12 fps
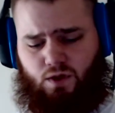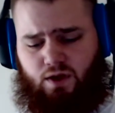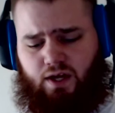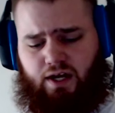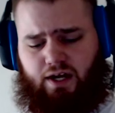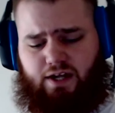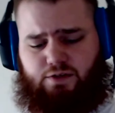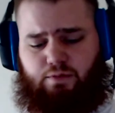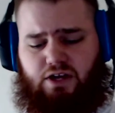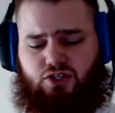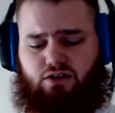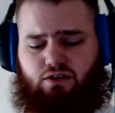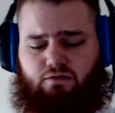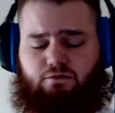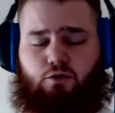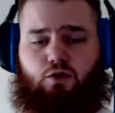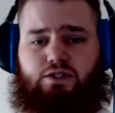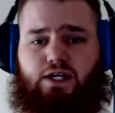And as mentioned on
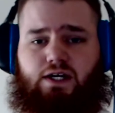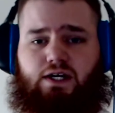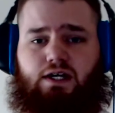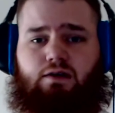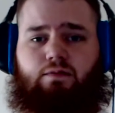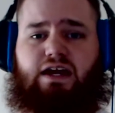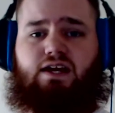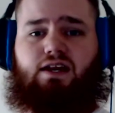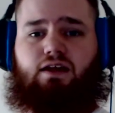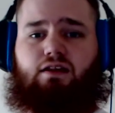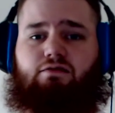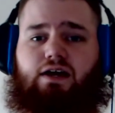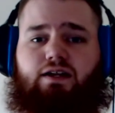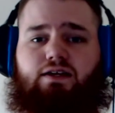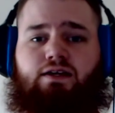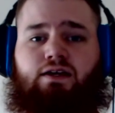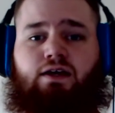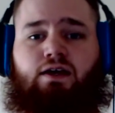Forbes.com, Maine and Nevada,
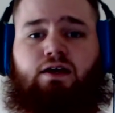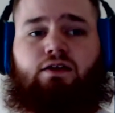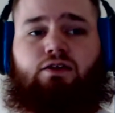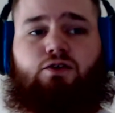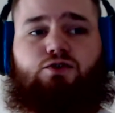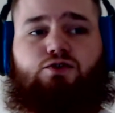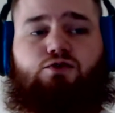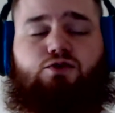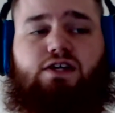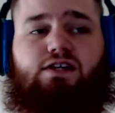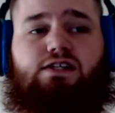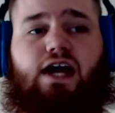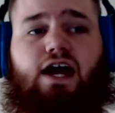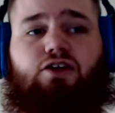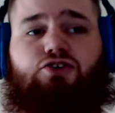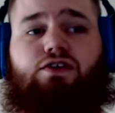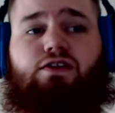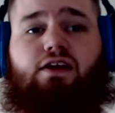those two states
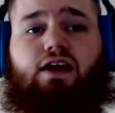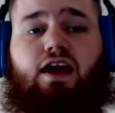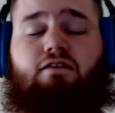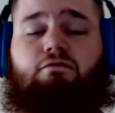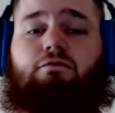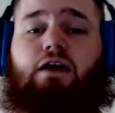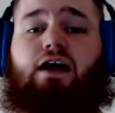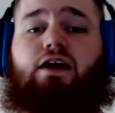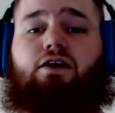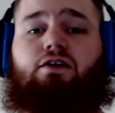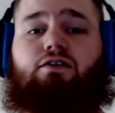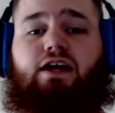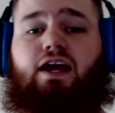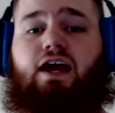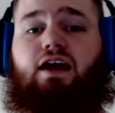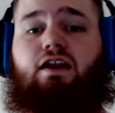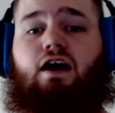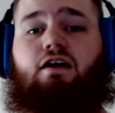actually they cannot
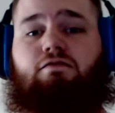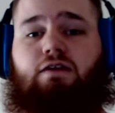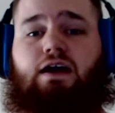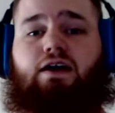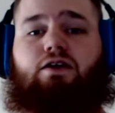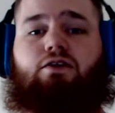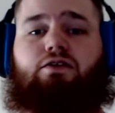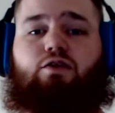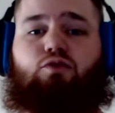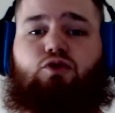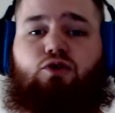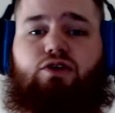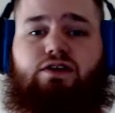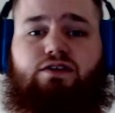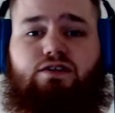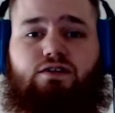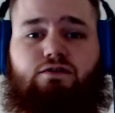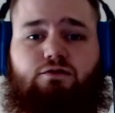fire their
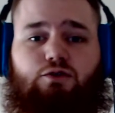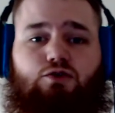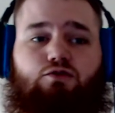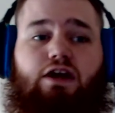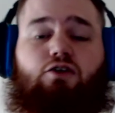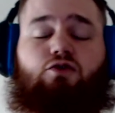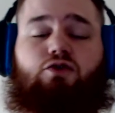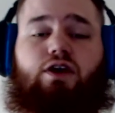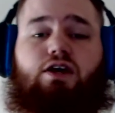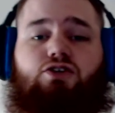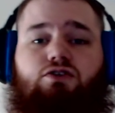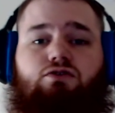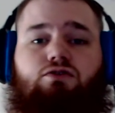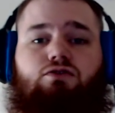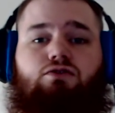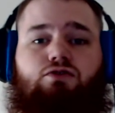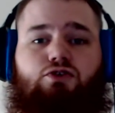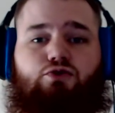employees for recreational
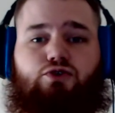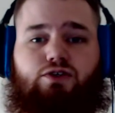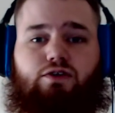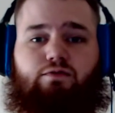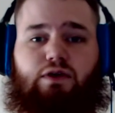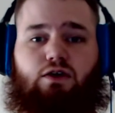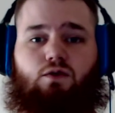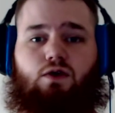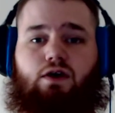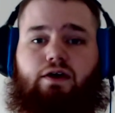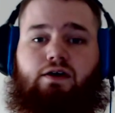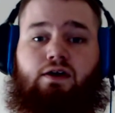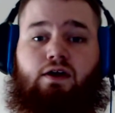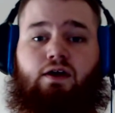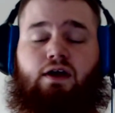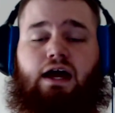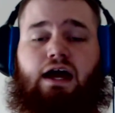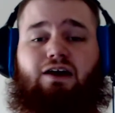use of marijuana.
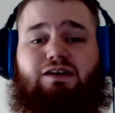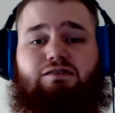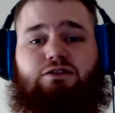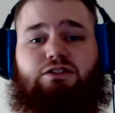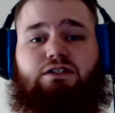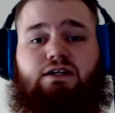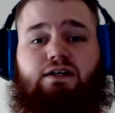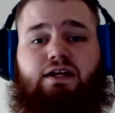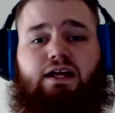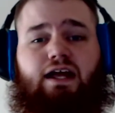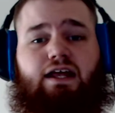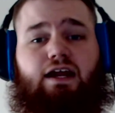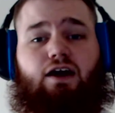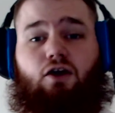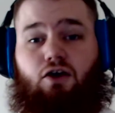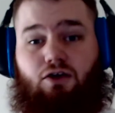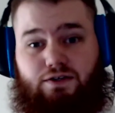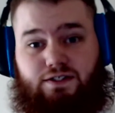However, in
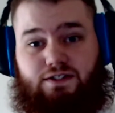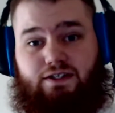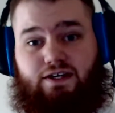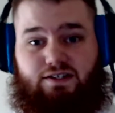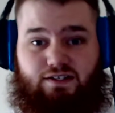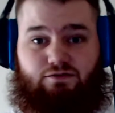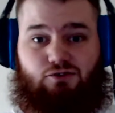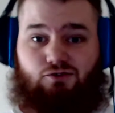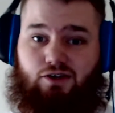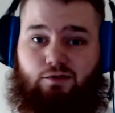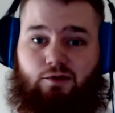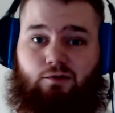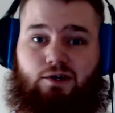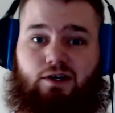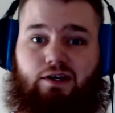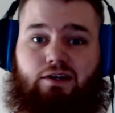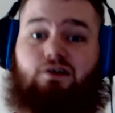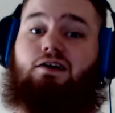all states, if you come to work
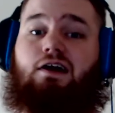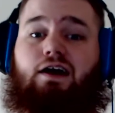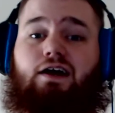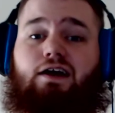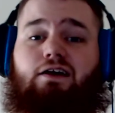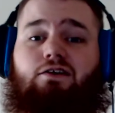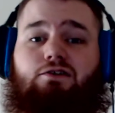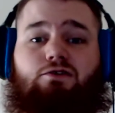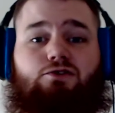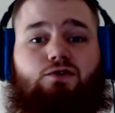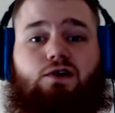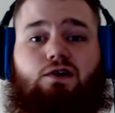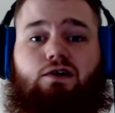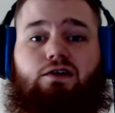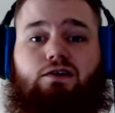and you're high or you're drunk,